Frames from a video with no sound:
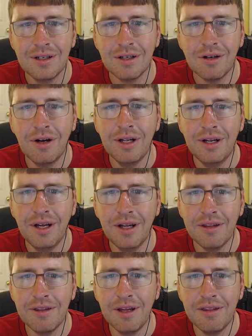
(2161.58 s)
Go ahead
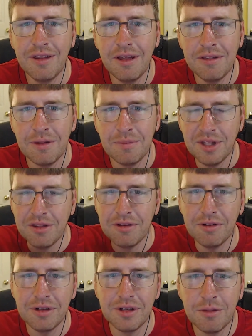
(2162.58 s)
and say something
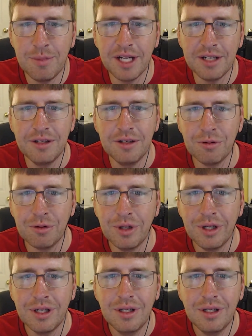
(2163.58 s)
so it cuts back to you real quick.